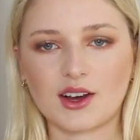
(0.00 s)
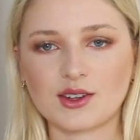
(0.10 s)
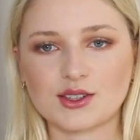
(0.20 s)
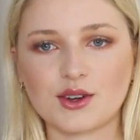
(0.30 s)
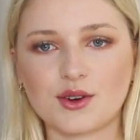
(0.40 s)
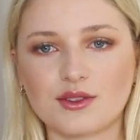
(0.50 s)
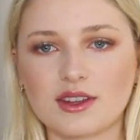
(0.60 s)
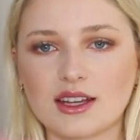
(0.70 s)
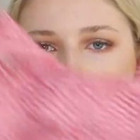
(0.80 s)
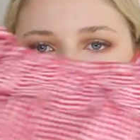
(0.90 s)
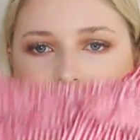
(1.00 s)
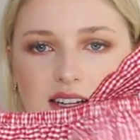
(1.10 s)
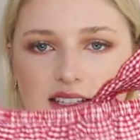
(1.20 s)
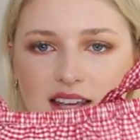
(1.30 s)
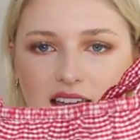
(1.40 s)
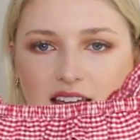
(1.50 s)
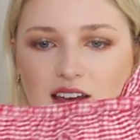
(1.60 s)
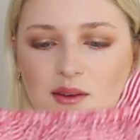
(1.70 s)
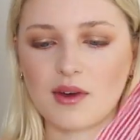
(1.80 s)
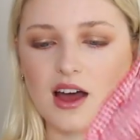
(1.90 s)
I also own this. That's
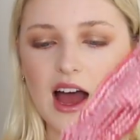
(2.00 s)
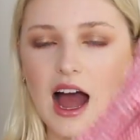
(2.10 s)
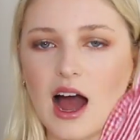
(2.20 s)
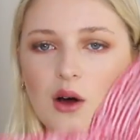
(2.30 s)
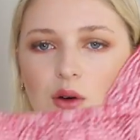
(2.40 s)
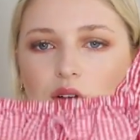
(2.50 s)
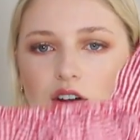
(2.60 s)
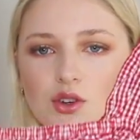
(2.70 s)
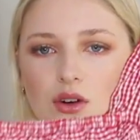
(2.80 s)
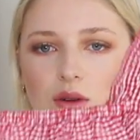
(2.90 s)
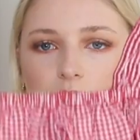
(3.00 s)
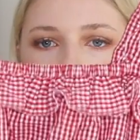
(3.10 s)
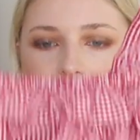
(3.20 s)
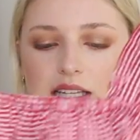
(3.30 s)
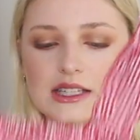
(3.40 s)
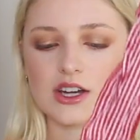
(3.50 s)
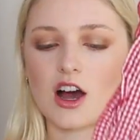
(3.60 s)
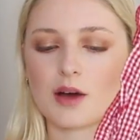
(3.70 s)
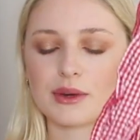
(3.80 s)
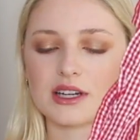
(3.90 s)
gingham. How adorable is this
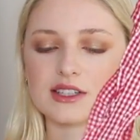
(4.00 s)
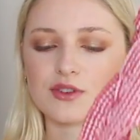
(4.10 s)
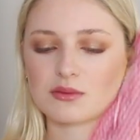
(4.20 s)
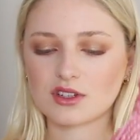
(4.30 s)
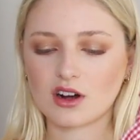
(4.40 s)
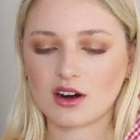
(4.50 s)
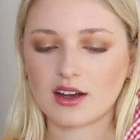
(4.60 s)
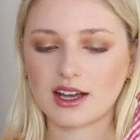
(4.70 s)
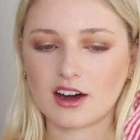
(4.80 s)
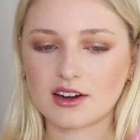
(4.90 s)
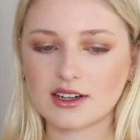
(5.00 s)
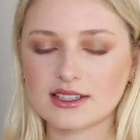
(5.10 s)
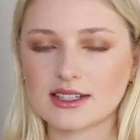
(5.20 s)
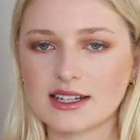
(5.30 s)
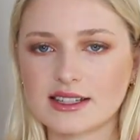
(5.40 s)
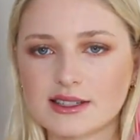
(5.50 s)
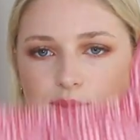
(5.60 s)
top? It is from Zara. I got it in a size